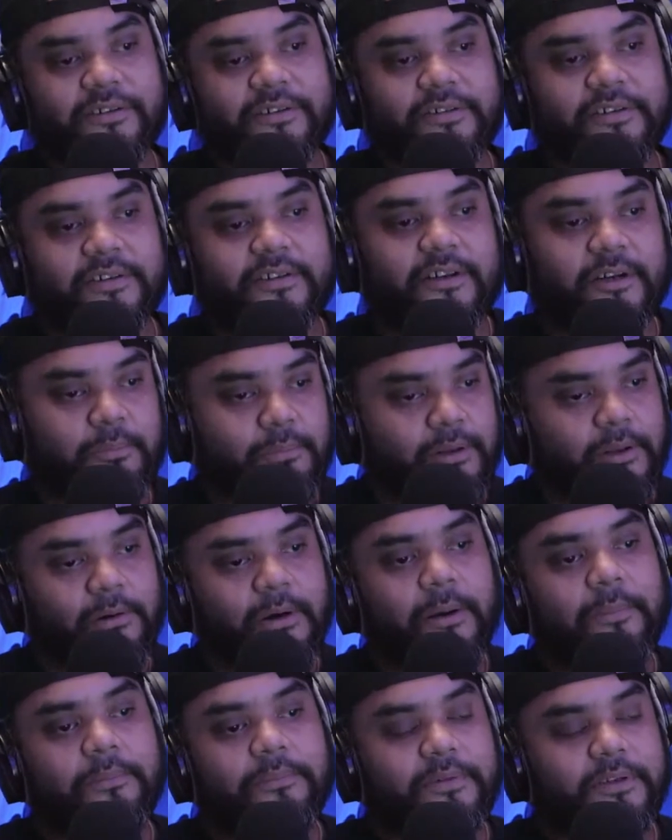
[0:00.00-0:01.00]
She's gonna blow
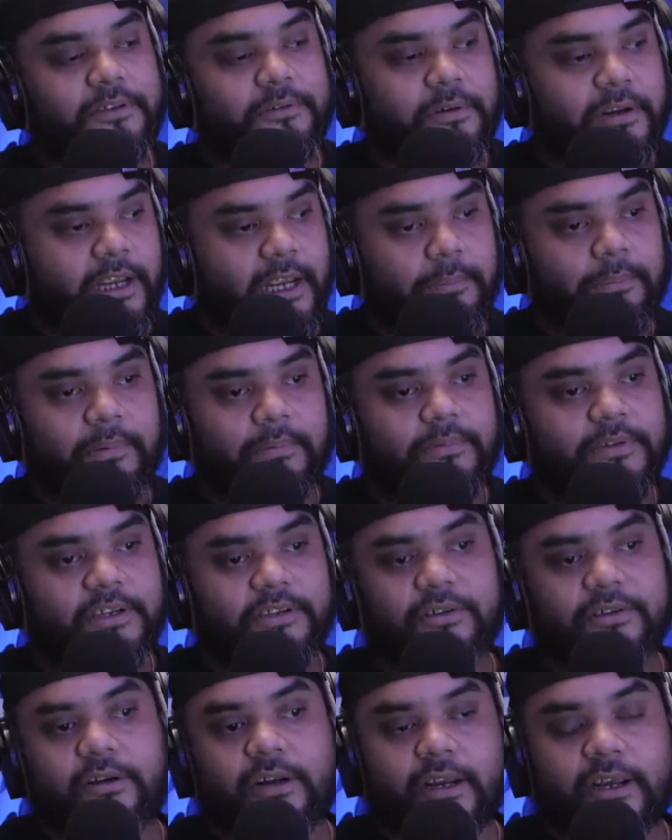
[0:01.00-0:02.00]
up.
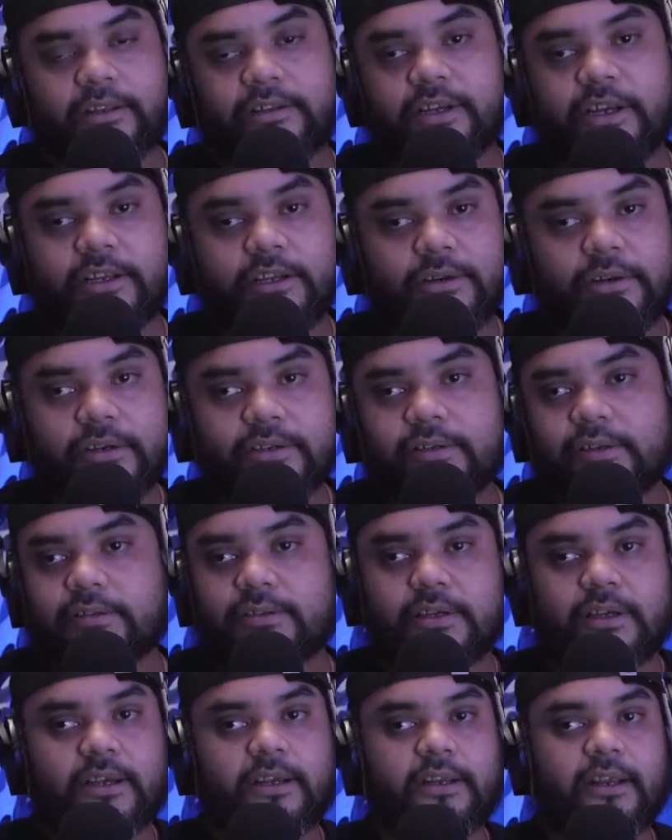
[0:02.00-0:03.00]
She's gonna continue to
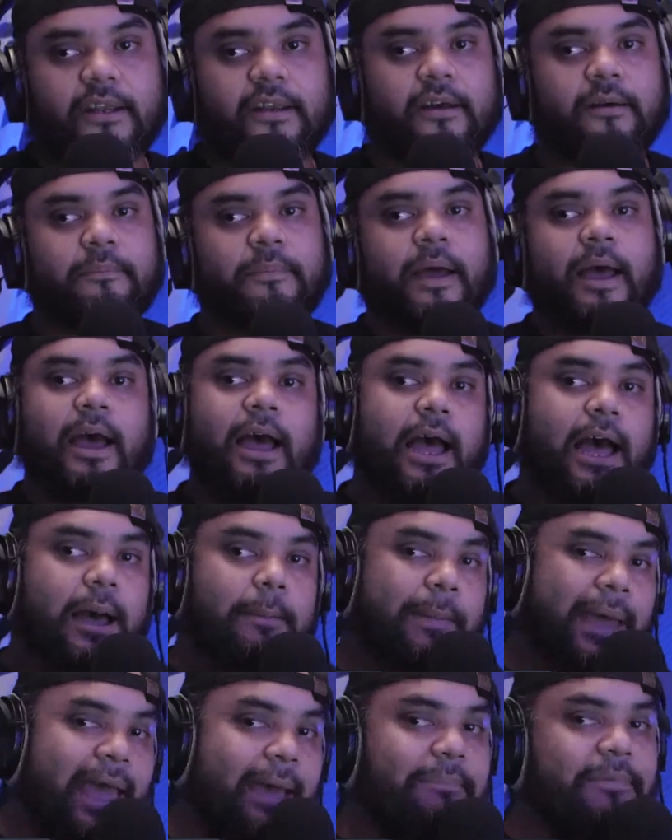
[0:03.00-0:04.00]
succeed, and
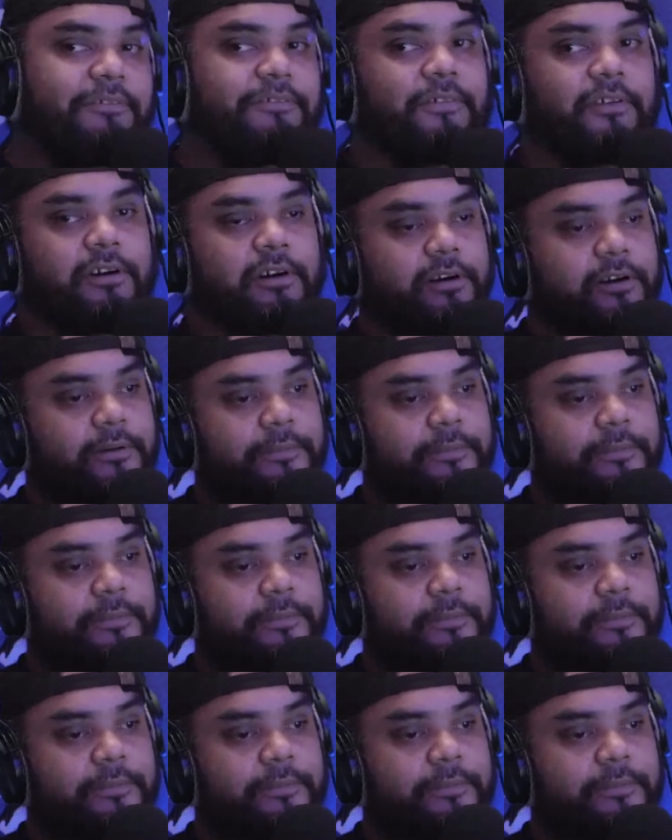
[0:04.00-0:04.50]
I'm happy for her.